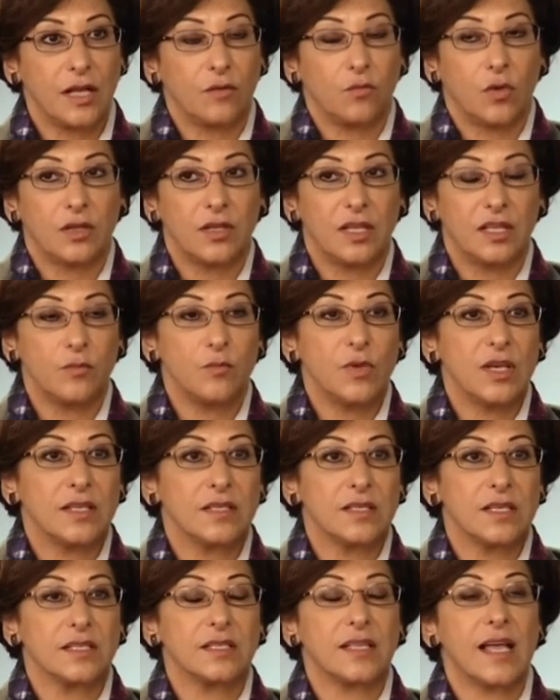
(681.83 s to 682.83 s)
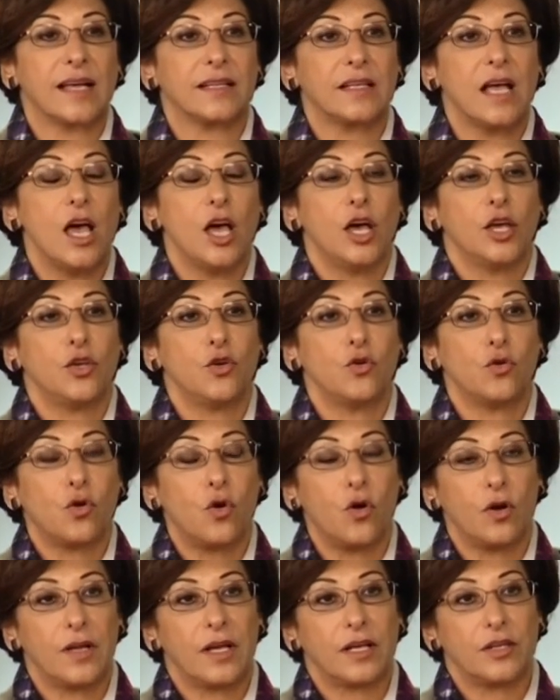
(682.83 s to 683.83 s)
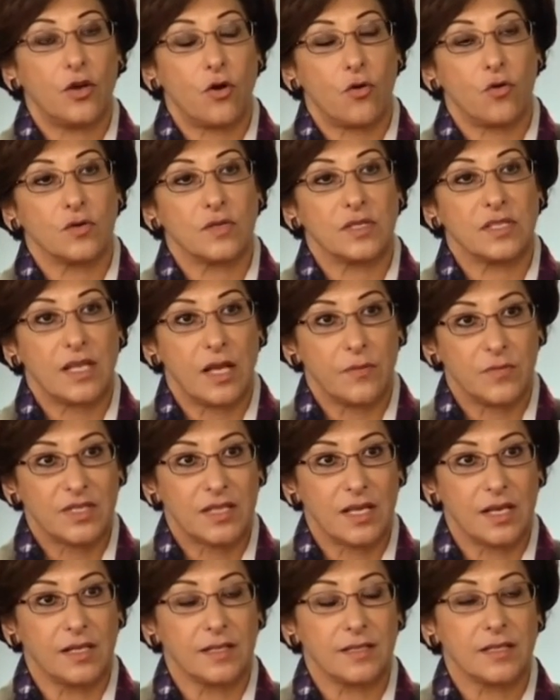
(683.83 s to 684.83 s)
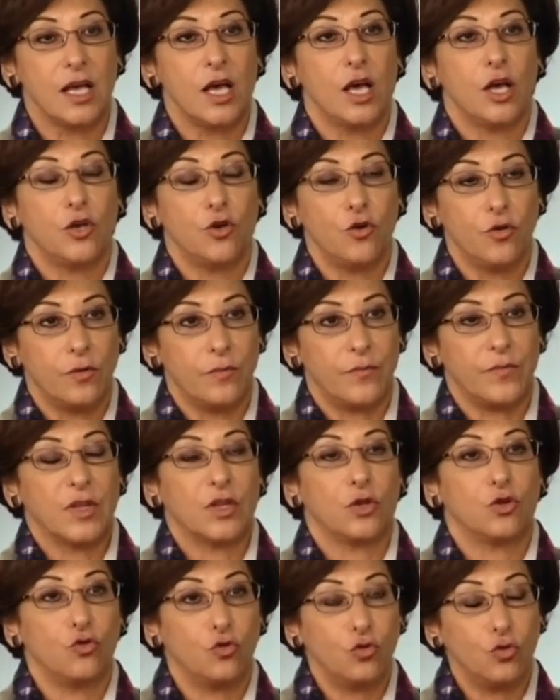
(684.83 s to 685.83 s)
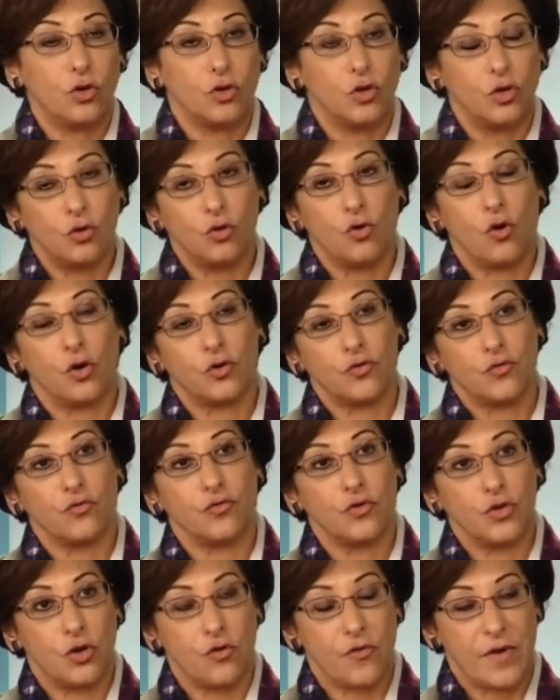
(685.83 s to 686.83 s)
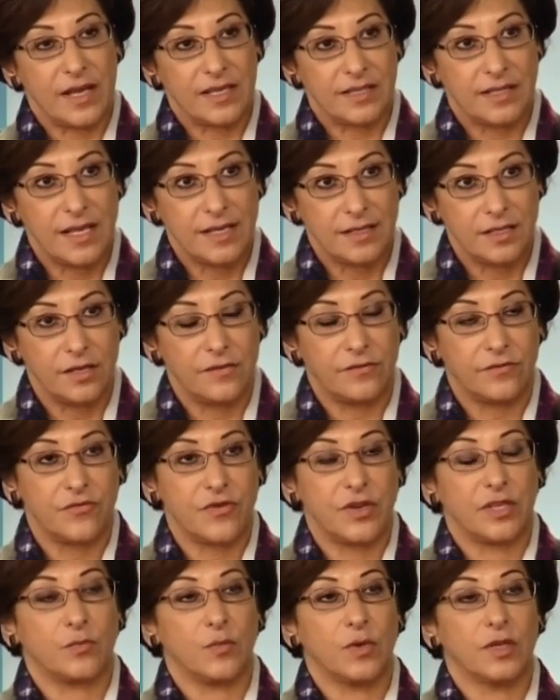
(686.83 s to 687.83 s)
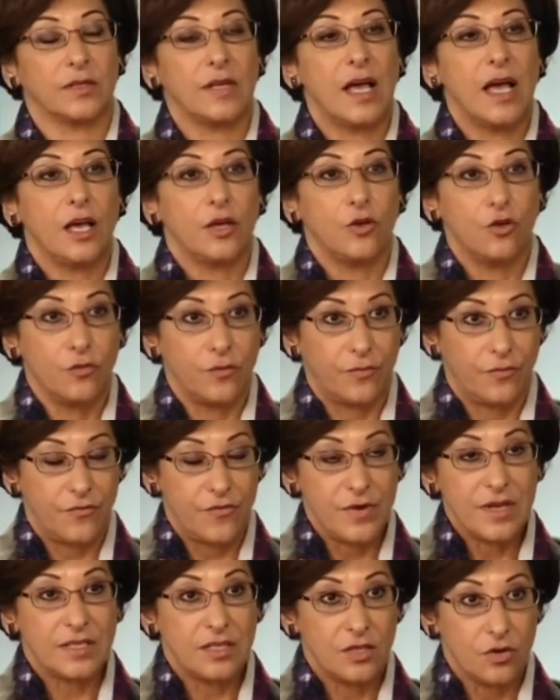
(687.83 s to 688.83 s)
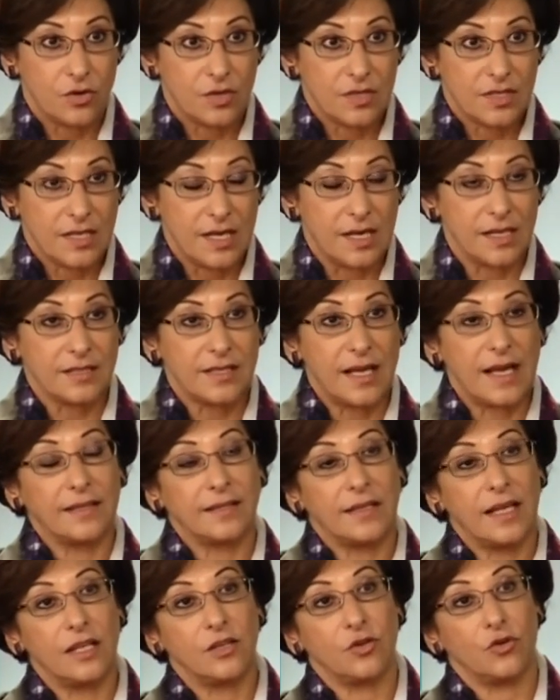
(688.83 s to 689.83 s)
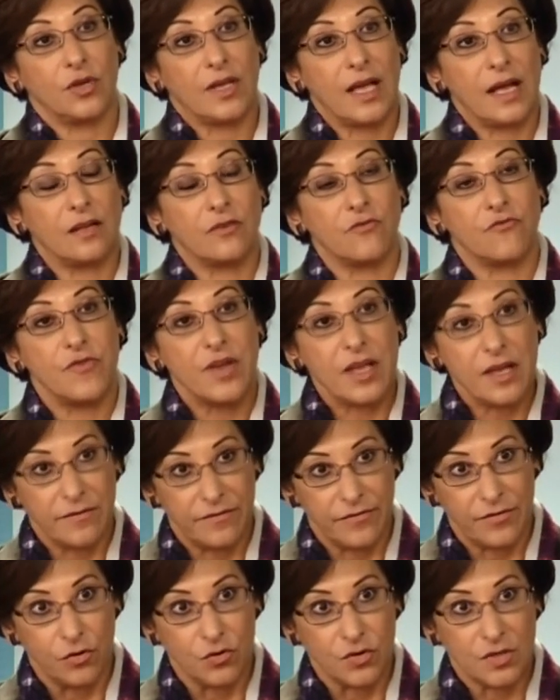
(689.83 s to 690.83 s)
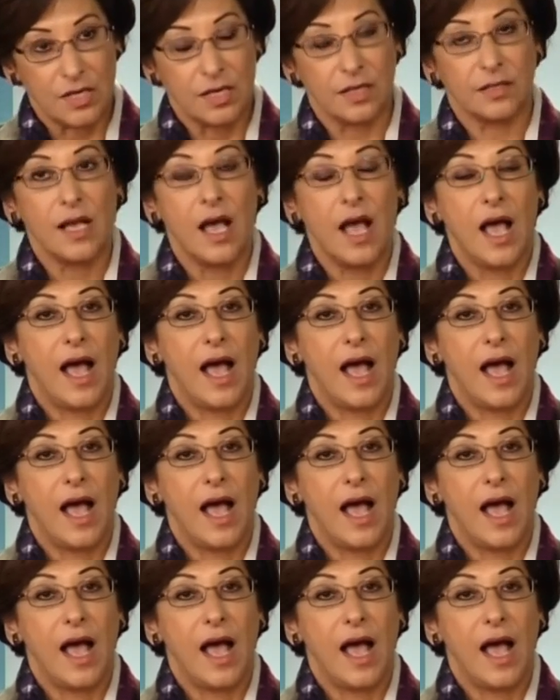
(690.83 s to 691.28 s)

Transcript: And what it means is that you collect your own stem cells, you do, you go through your extensive treatment, you freeze your cells, and then you can reinfuse it,